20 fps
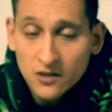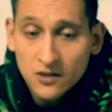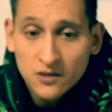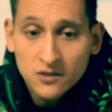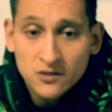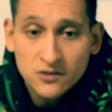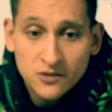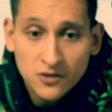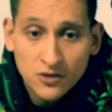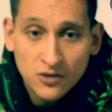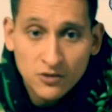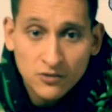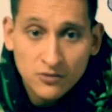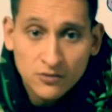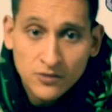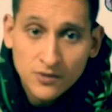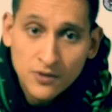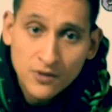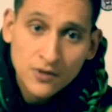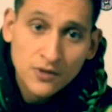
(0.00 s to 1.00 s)
So
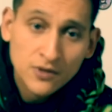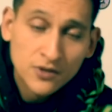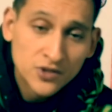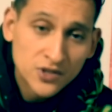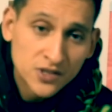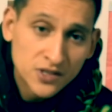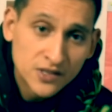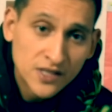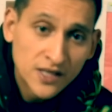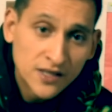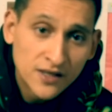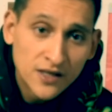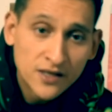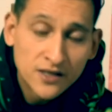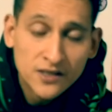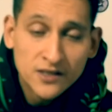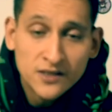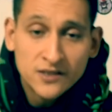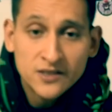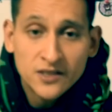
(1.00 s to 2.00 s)
just take that in
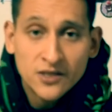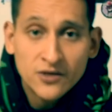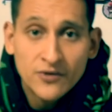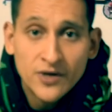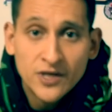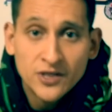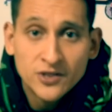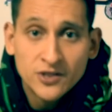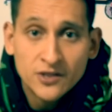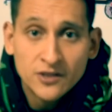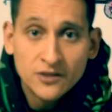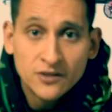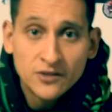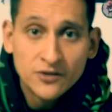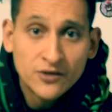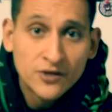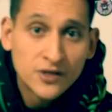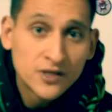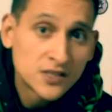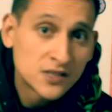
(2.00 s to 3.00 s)
consideration. You're
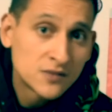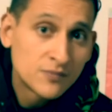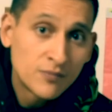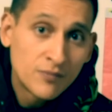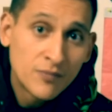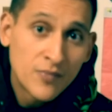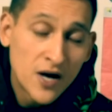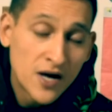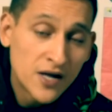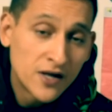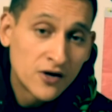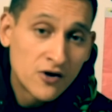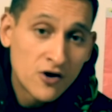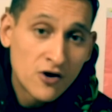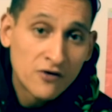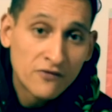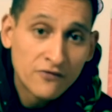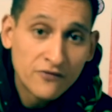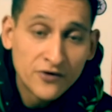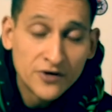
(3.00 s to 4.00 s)
going to buy a car
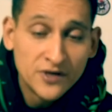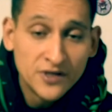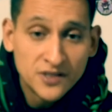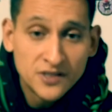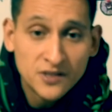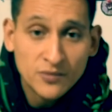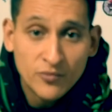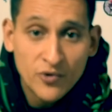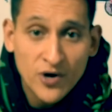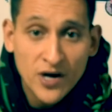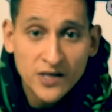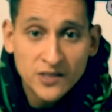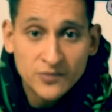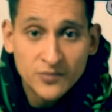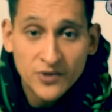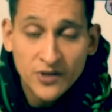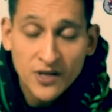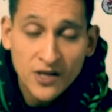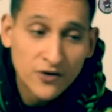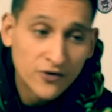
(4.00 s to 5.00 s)
for a decent price,
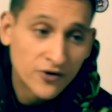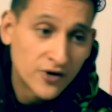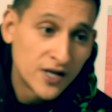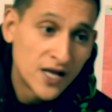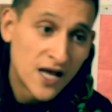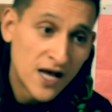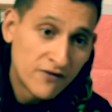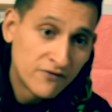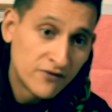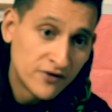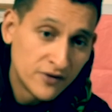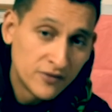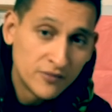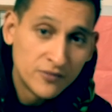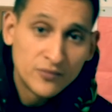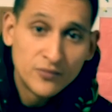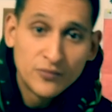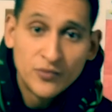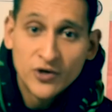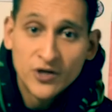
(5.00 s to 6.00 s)
but then you're going to have to
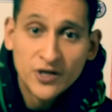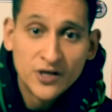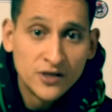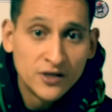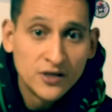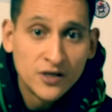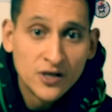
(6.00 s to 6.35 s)
put in